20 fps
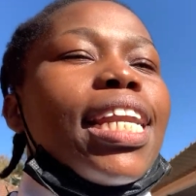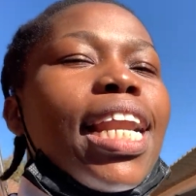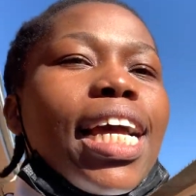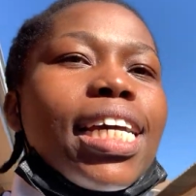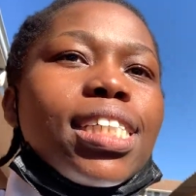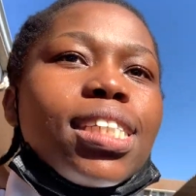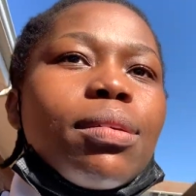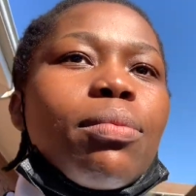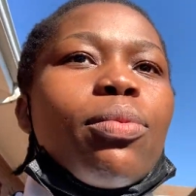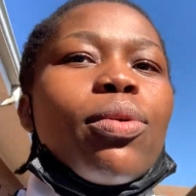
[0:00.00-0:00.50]
like
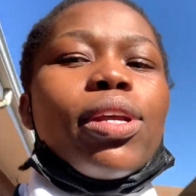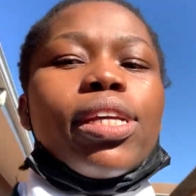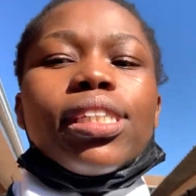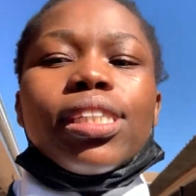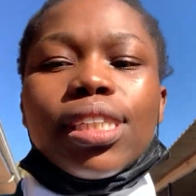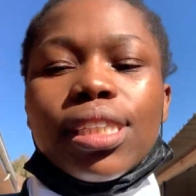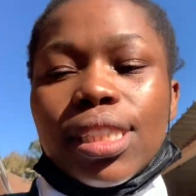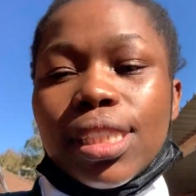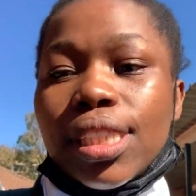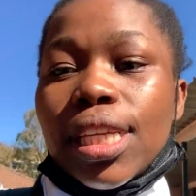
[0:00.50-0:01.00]
some
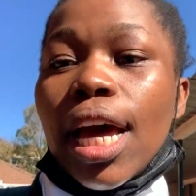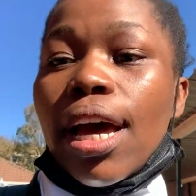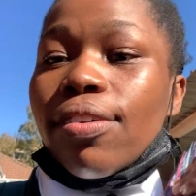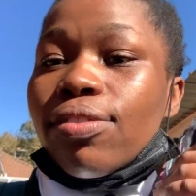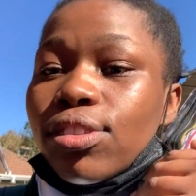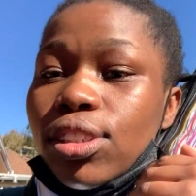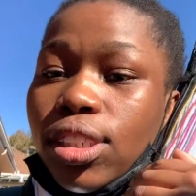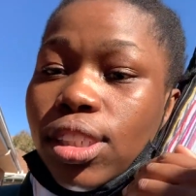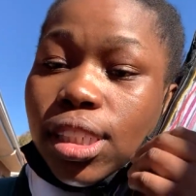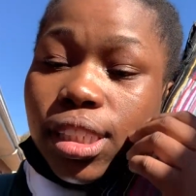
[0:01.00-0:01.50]
rest and
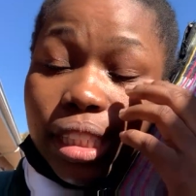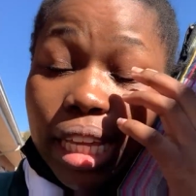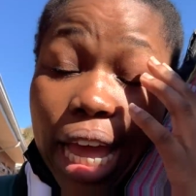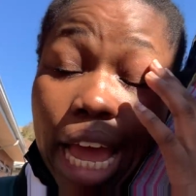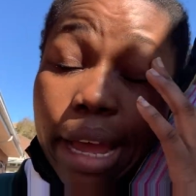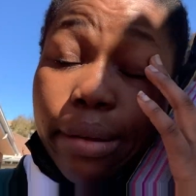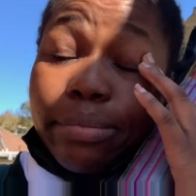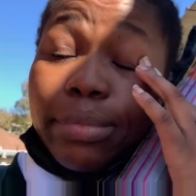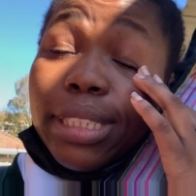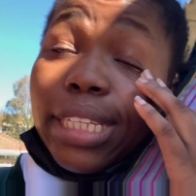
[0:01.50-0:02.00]
stuff just because
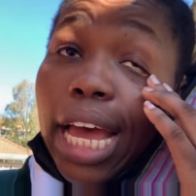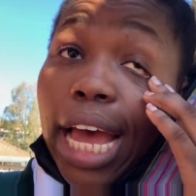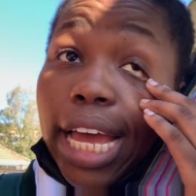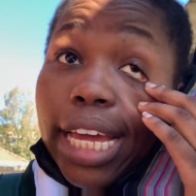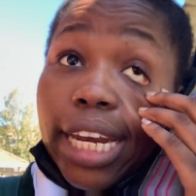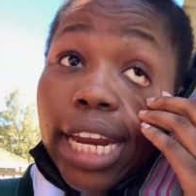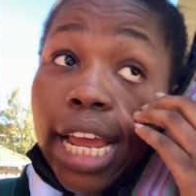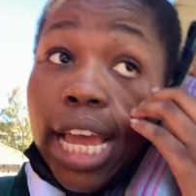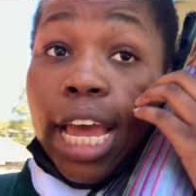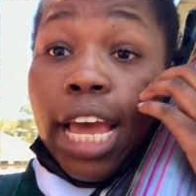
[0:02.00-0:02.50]
I'm
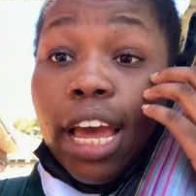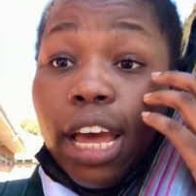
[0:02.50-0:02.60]
tired,